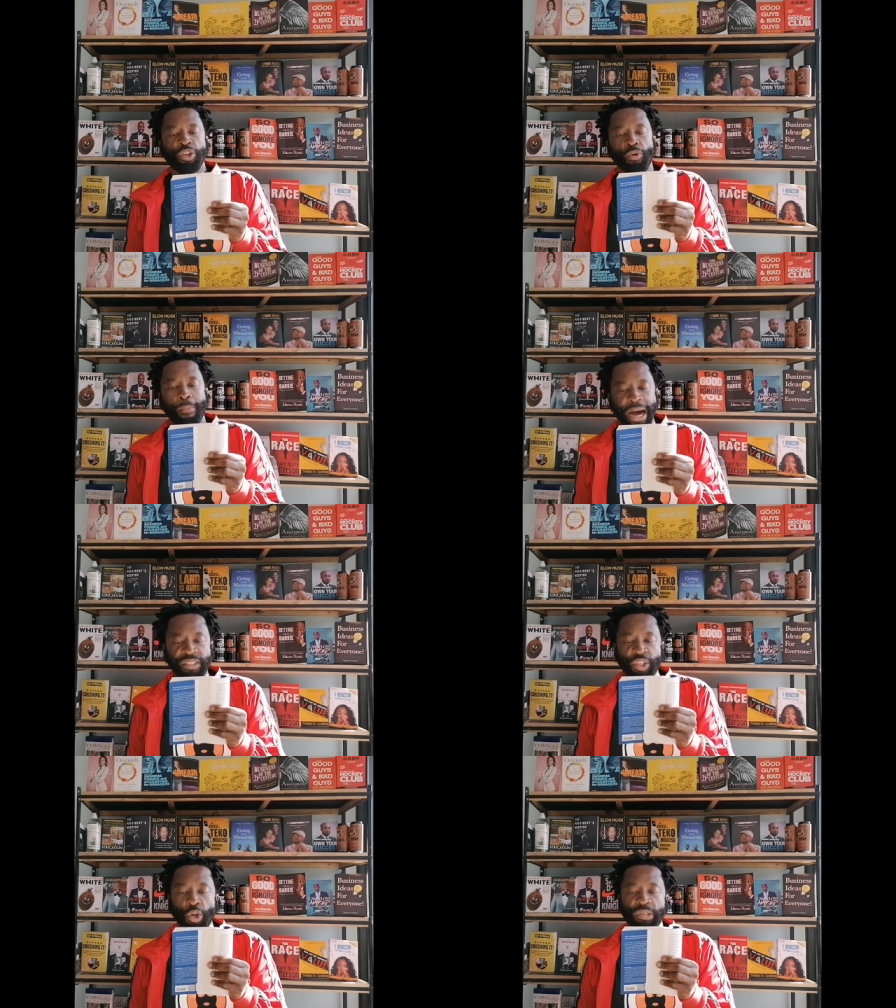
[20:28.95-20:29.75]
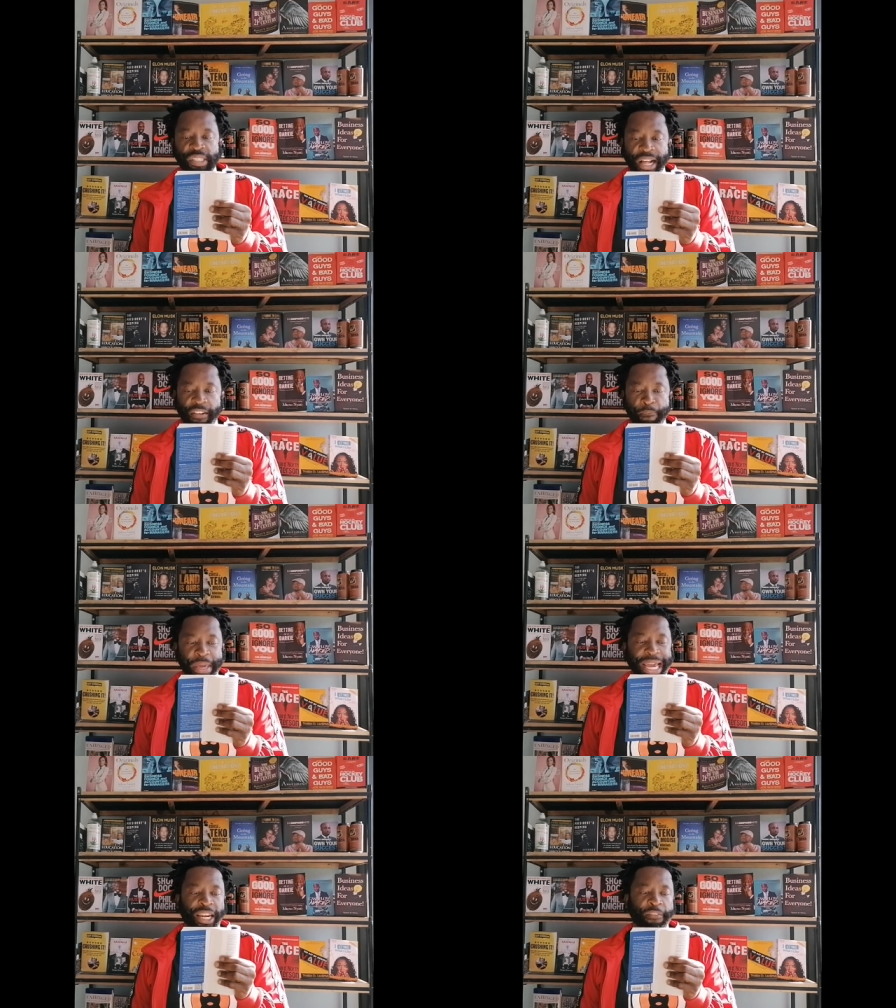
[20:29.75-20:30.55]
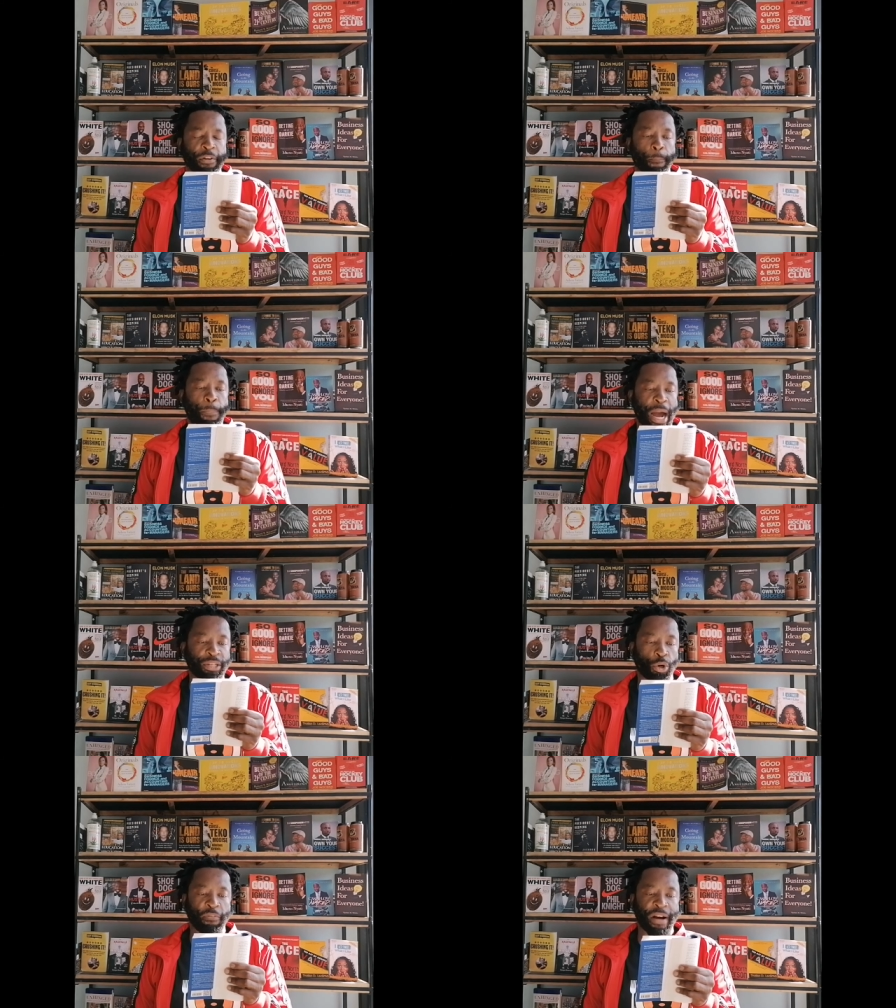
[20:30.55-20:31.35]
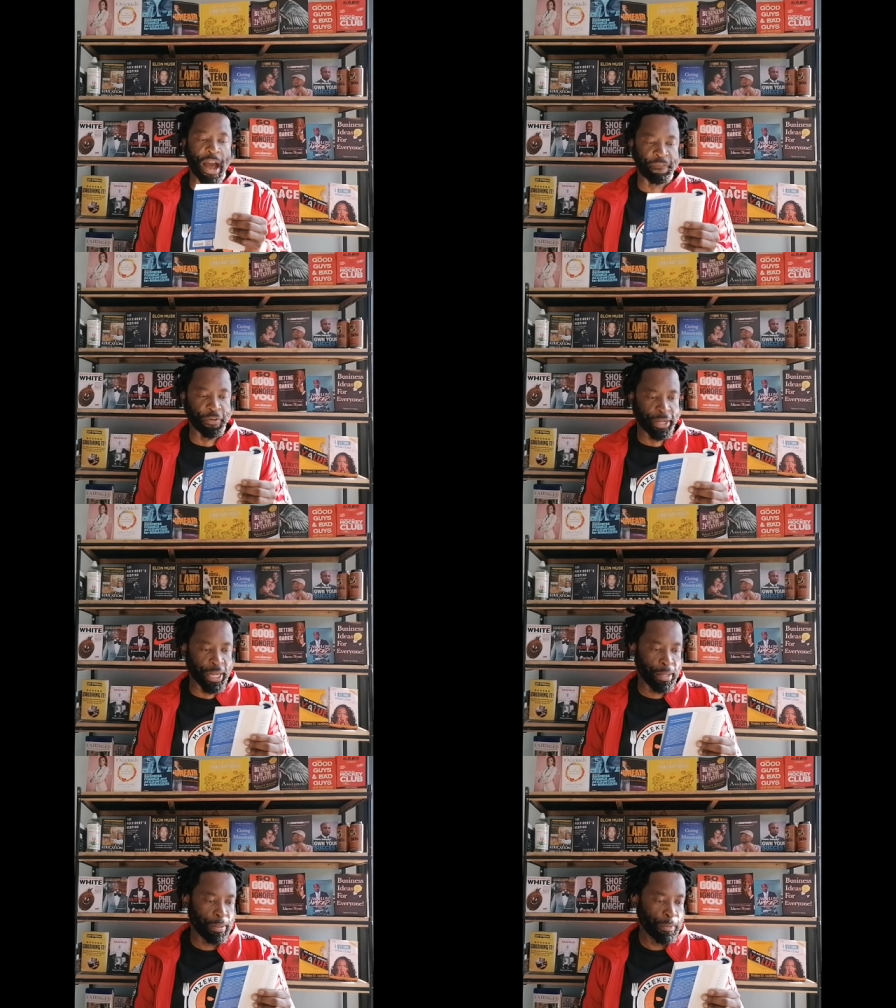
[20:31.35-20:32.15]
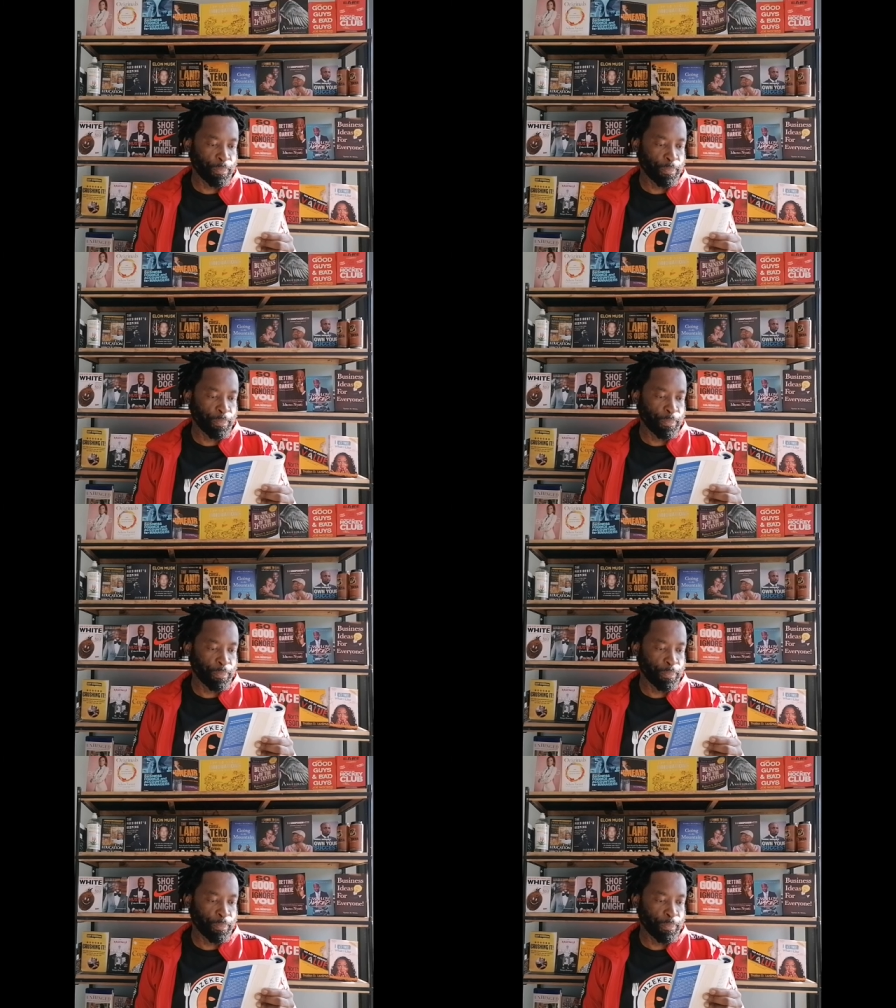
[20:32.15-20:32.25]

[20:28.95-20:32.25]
you must yourself be a living part of Africa,